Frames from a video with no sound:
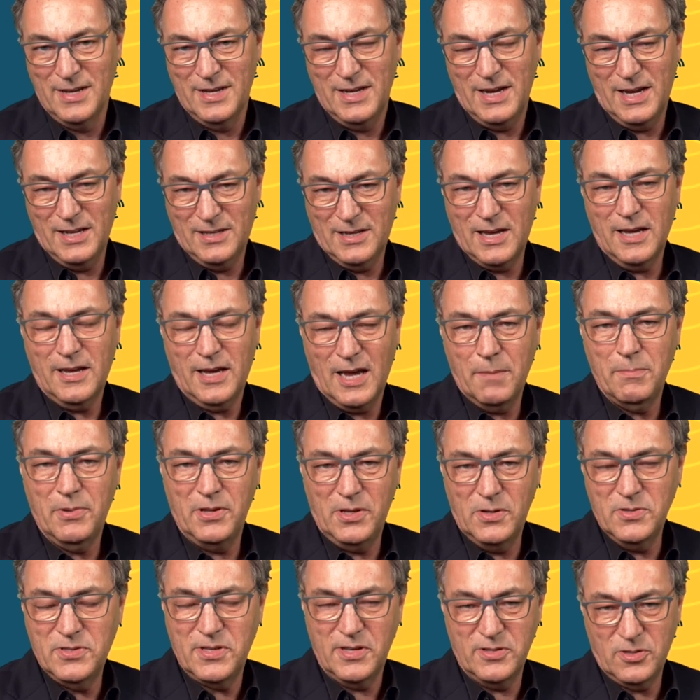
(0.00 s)
It can be
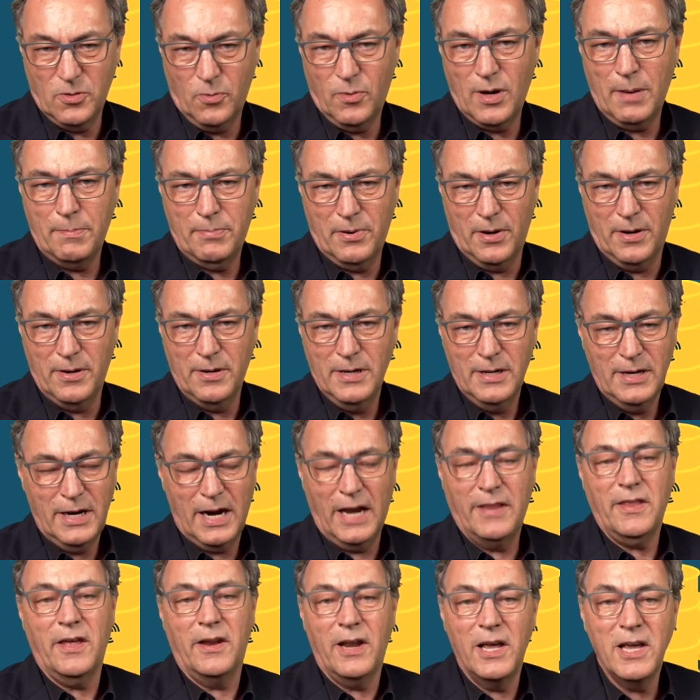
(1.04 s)
used as a weapon, and it